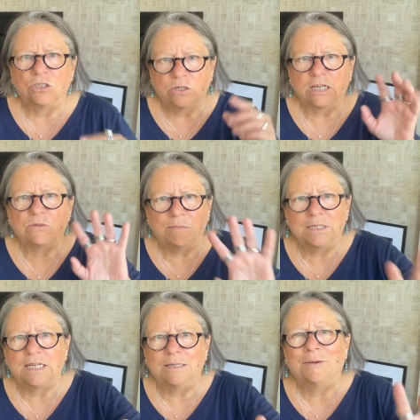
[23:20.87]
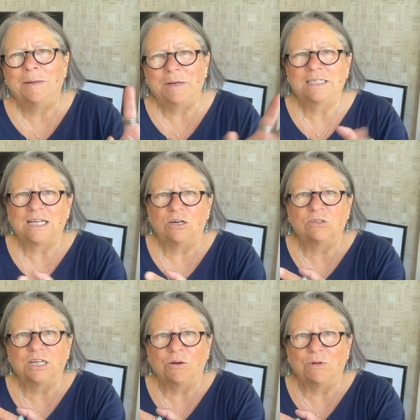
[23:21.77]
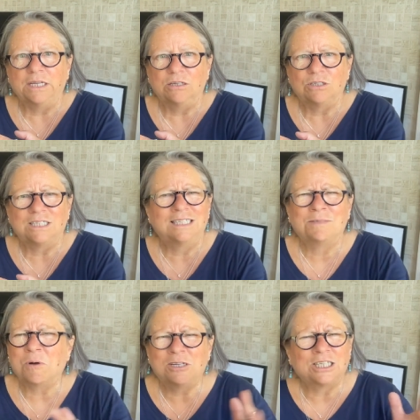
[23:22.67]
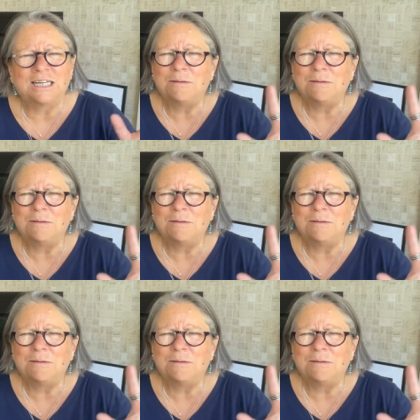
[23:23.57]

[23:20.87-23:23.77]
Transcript: So that's why I'm gonna send the money back because I don't think you're really interested in this project.